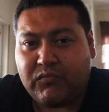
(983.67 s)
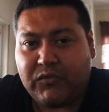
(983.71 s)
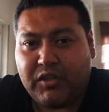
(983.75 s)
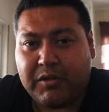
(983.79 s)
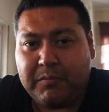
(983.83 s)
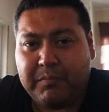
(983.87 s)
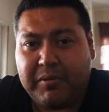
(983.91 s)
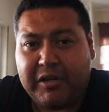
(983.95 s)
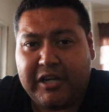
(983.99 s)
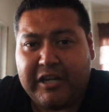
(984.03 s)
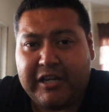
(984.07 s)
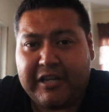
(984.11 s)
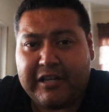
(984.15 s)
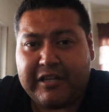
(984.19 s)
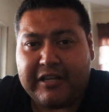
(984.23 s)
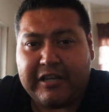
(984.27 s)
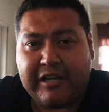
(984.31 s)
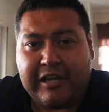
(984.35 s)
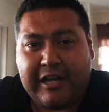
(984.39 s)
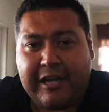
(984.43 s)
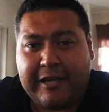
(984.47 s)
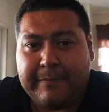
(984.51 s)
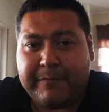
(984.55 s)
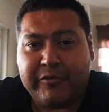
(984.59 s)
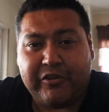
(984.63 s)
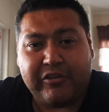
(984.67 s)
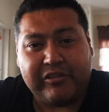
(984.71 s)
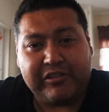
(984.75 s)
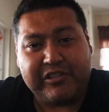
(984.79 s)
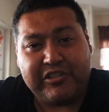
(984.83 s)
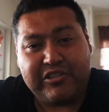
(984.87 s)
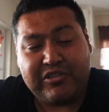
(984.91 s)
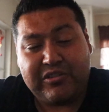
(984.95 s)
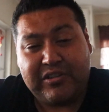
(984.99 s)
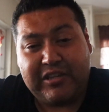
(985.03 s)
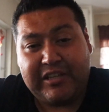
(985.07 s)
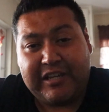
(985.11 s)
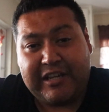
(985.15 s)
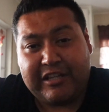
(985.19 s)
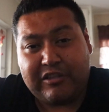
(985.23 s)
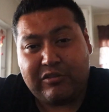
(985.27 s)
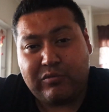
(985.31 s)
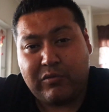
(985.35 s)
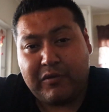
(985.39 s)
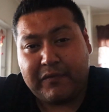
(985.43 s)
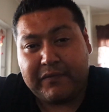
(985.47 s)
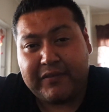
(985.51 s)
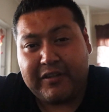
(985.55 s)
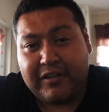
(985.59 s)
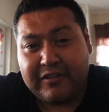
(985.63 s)
But I'm currently shooting at
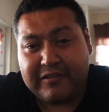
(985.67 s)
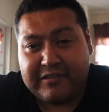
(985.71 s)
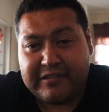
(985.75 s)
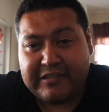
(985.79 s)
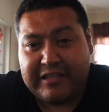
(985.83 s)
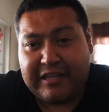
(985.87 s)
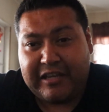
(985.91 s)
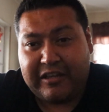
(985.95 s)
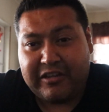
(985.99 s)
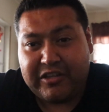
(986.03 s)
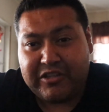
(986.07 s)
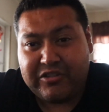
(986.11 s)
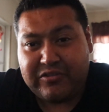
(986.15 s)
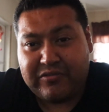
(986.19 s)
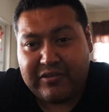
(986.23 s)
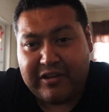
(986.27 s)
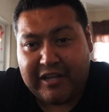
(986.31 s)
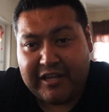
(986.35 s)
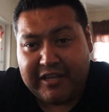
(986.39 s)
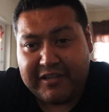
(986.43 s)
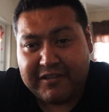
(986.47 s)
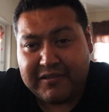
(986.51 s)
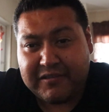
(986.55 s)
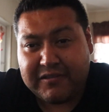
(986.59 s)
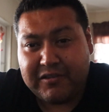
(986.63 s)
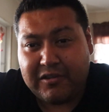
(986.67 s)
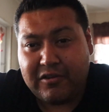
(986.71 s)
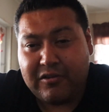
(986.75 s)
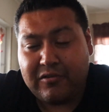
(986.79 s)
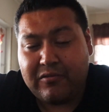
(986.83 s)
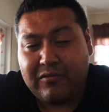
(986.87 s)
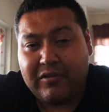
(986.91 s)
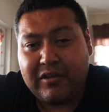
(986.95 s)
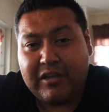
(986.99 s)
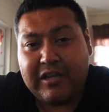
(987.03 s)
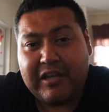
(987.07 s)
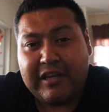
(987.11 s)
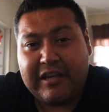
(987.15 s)
12,800 ISO.